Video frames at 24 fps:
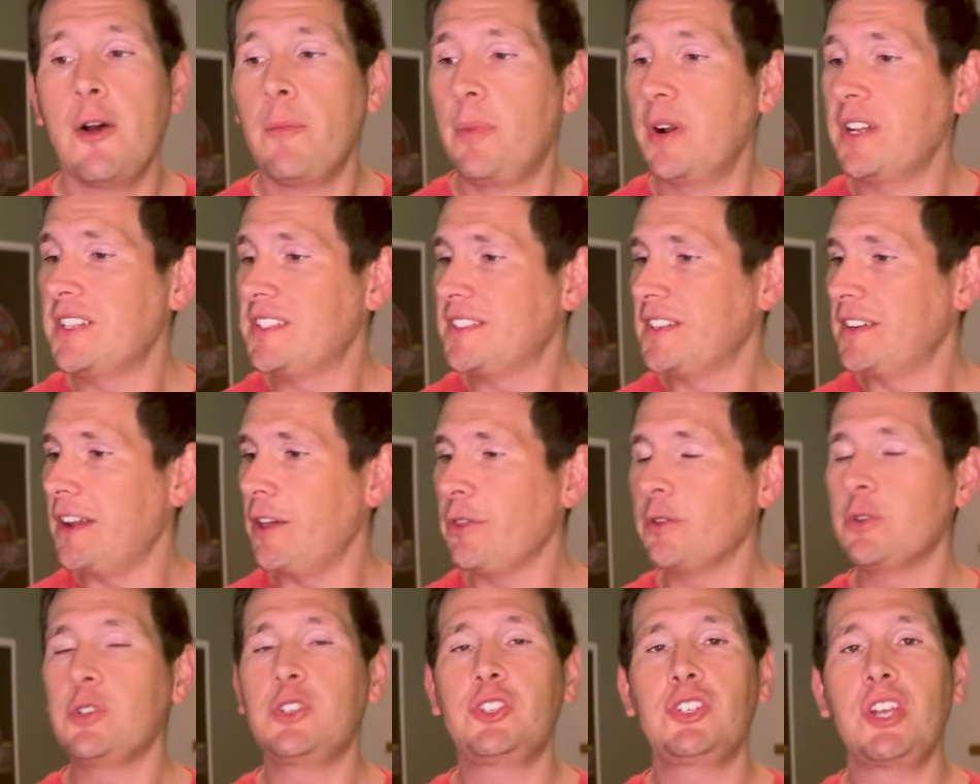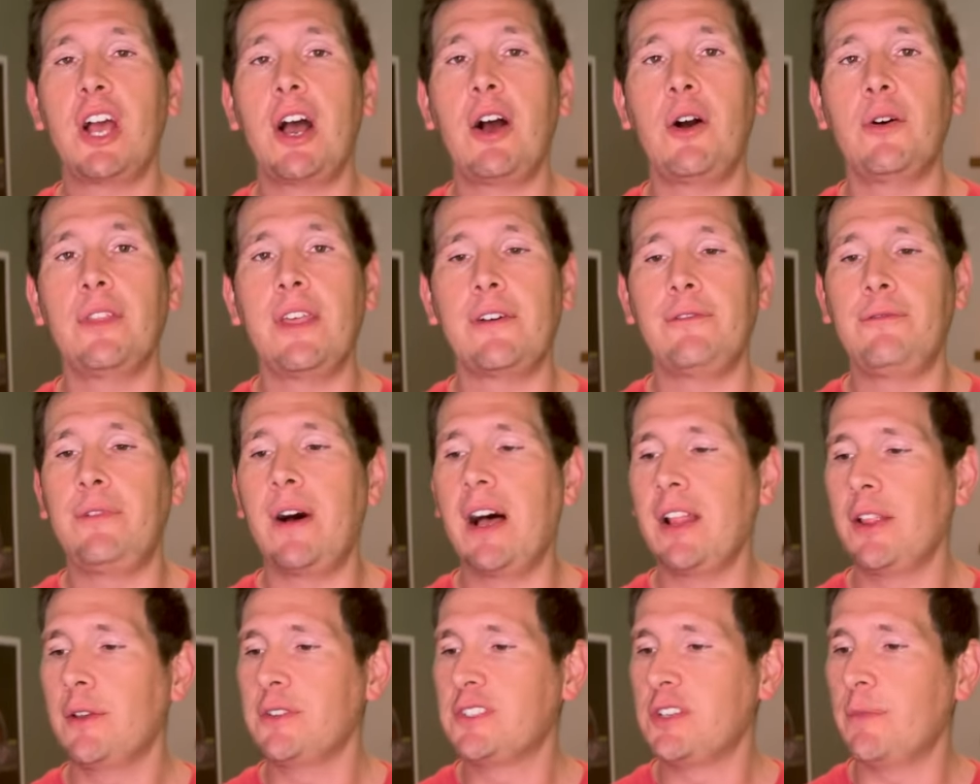But it's another show that
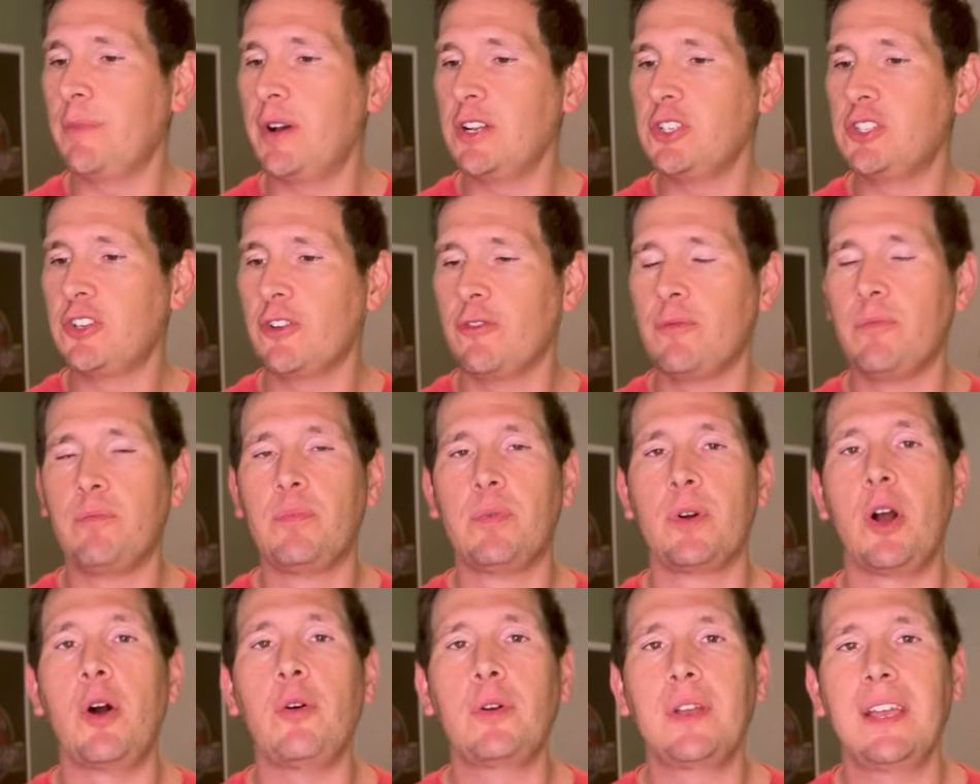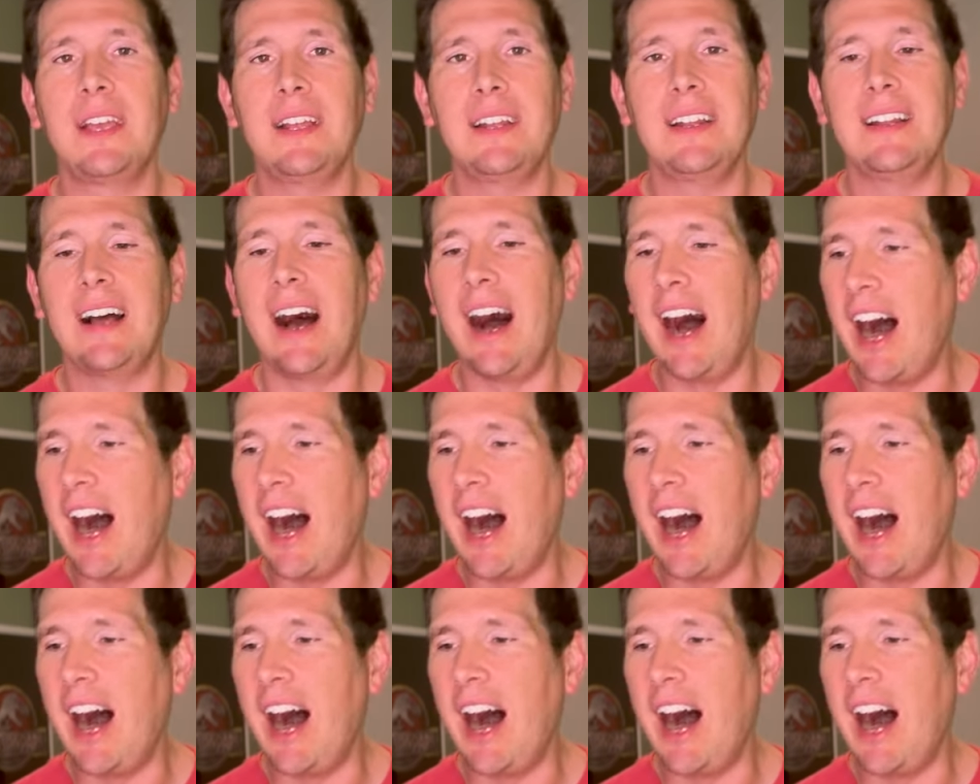follows a bunch of broken,